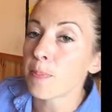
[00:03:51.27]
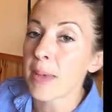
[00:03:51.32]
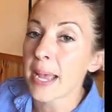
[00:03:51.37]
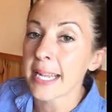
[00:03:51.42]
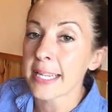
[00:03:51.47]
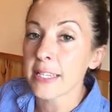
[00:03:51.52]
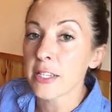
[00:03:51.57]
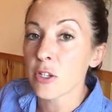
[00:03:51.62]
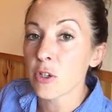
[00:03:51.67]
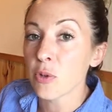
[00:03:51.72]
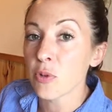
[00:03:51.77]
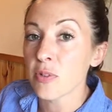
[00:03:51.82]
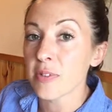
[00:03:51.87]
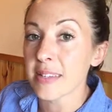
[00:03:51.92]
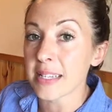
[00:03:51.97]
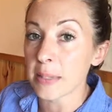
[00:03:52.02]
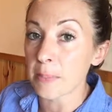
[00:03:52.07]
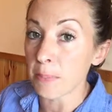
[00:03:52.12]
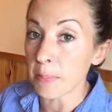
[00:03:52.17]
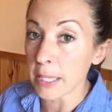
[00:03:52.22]
menus
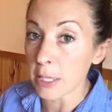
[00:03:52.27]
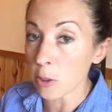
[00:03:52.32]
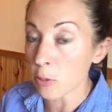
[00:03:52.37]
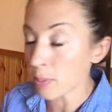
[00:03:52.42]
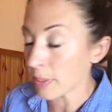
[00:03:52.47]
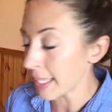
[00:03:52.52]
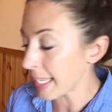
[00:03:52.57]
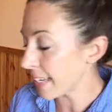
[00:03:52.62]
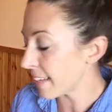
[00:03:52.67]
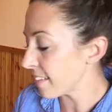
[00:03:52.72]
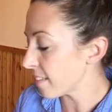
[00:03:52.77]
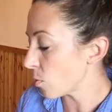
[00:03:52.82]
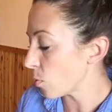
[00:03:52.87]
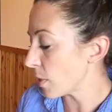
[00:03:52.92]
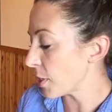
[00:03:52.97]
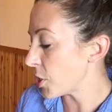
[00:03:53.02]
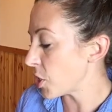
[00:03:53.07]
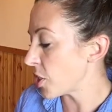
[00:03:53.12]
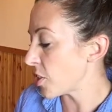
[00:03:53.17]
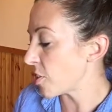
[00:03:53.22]
and meal plans,
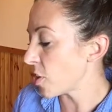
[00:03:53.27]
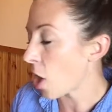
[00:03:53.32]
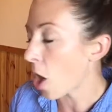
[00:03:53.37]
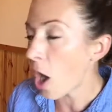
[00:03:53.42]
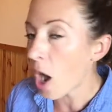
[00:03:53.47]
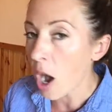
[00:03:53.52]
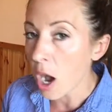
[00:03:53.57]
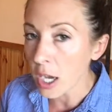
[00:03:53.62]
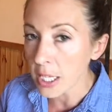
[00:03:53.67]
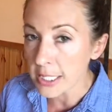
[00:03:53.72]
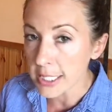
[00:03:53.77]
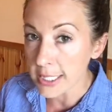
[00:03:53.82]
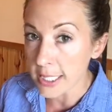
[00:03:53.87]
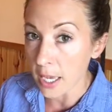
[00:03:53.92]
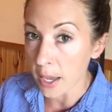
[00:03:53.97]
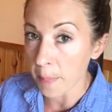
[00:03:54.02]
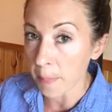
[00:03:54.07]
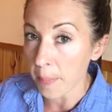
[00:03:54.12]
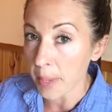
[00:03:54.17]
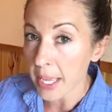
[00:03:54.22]
which is
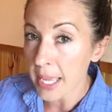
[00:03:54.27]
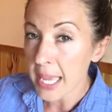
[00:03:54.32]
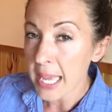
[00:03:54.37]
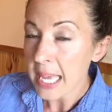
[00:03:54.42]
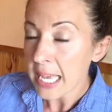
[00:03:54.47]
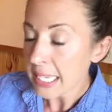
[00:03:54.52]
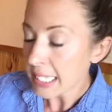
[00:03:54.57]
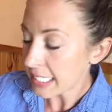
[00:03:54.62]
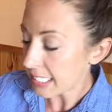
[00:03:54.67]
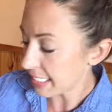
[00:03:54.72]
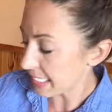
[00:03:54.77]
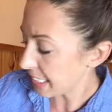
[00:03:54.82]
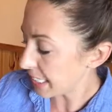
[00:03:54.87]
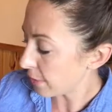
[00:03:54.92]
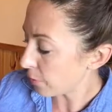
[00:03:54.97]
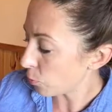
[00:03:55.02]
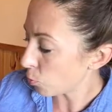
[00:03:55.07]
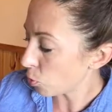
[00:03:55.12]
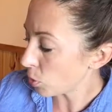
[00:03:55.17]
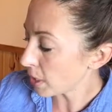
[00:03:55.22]
awesome because
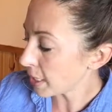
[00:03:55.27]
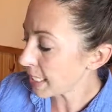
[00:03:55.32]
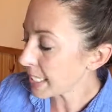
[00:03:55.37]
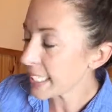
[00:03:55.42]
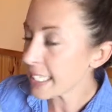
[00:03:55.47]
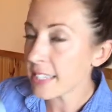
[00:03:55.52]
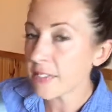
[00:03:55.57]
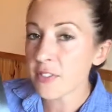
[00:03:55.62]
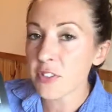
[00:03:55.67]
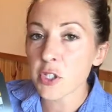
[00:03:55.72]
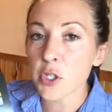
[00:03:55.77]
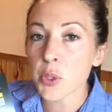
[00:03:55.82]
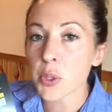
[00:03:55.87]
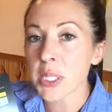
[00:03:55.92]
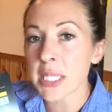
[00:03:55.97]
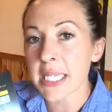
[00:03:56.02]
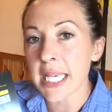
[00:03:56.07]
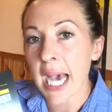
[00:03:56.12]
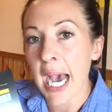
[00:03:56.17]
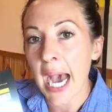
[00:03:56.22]
it really gives you
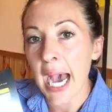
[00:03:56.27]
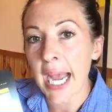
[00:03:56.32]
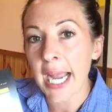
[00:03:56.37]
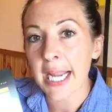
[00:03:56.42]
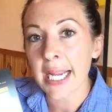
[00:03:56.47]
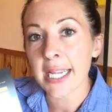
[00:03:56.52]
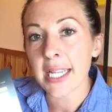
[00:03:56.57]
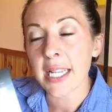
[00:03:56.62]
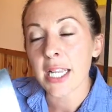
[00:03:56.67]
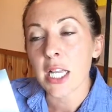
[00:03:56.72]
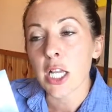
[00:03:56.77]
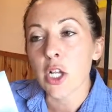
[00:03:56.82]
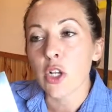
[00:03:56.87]
a guide